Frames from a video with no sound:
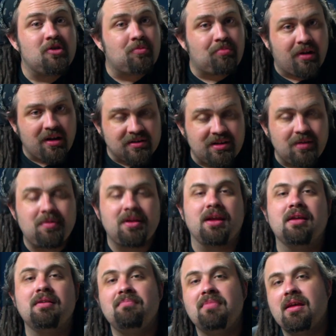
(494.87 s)
Use
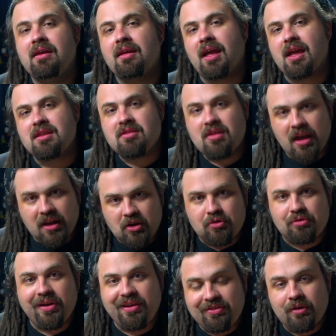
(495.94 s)
proximity and
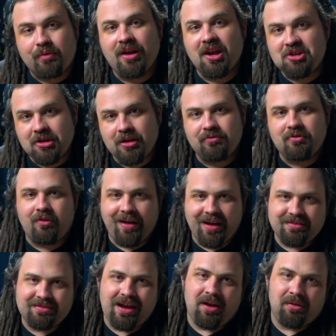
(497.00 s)
increase the ratio of
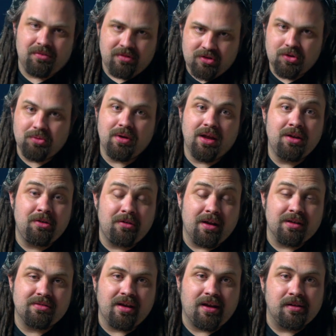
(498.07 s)
direct sound to
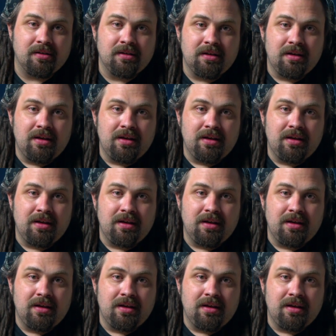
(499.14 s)
indirect sound.